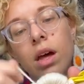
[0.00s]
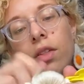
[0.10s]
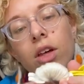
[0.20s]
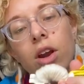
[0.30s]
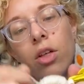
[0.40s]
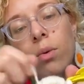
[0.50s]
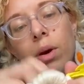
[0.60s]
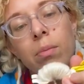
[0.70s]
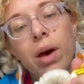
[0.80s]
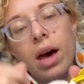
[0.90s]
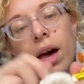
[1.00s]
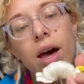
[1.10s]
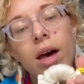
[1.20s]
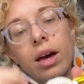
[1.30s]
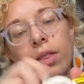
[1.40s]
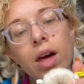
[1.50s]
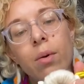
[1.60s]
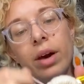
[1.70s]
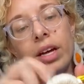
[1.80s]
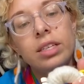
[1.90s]
and then all the way back. That
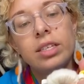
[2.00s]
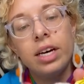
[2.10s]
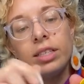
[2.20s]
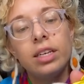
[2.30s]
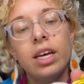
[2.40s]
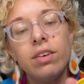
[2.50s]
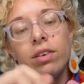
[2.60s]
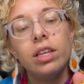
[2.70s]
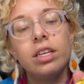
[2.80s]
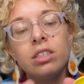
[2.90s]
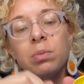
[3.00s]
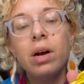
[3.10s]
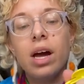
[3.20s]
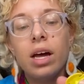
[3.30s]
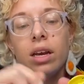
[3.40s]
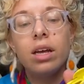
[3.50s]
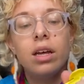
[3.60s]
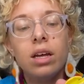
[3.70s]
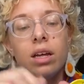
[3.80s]
way it's nice and evenly spread.